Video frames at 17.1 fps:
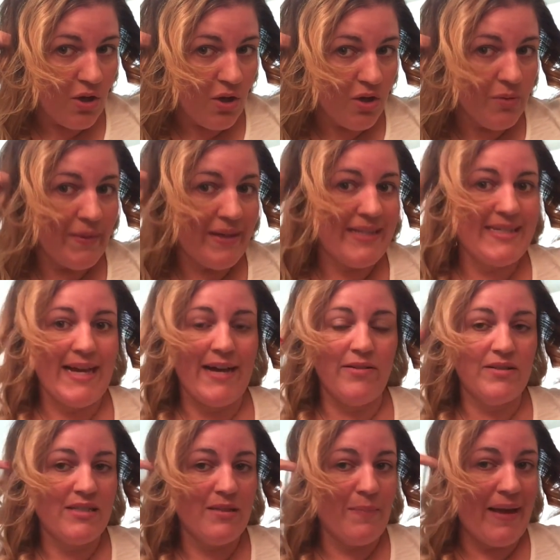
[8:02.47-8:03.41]
all the way
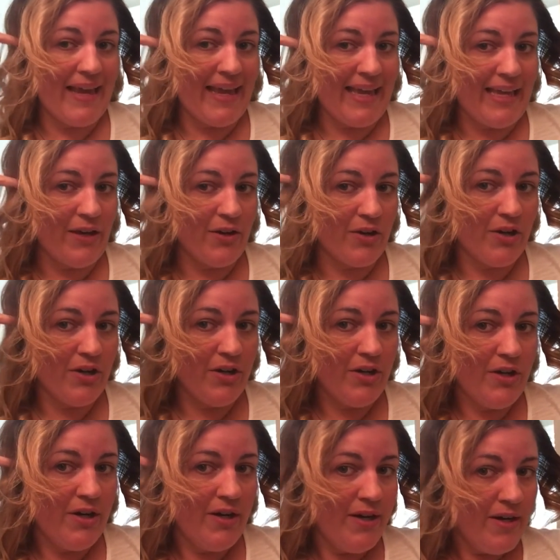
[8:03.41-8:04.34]
down to my ear,
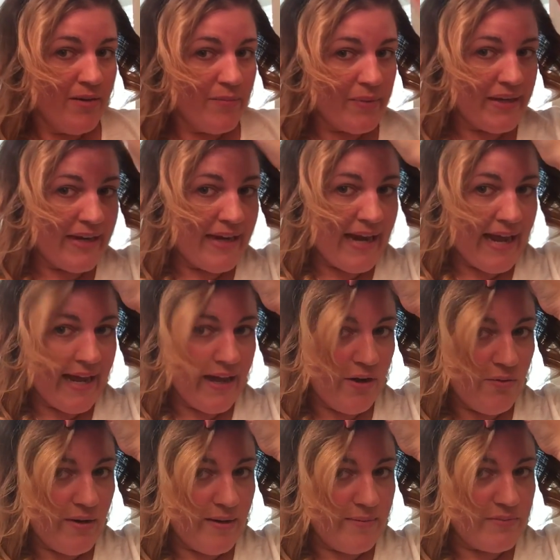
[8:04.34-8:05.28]
but
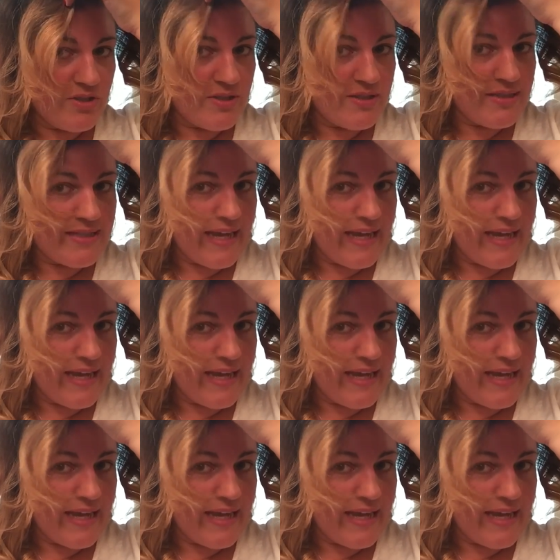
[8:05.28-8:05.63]
now I'm just